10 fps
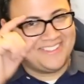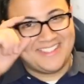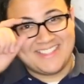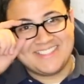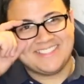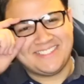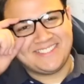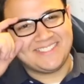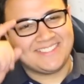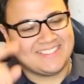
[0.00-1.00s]

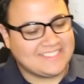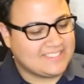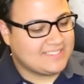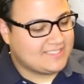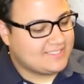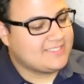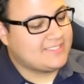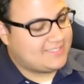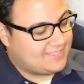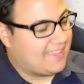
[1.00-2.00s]

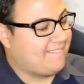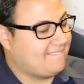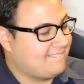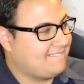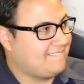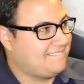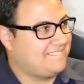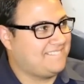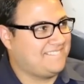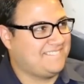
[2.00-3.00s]

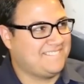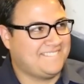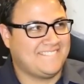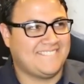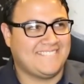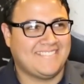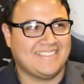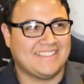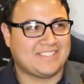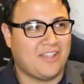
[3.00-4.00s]

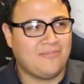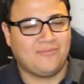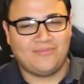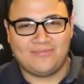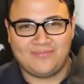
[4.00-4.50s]
This person isn't speaking.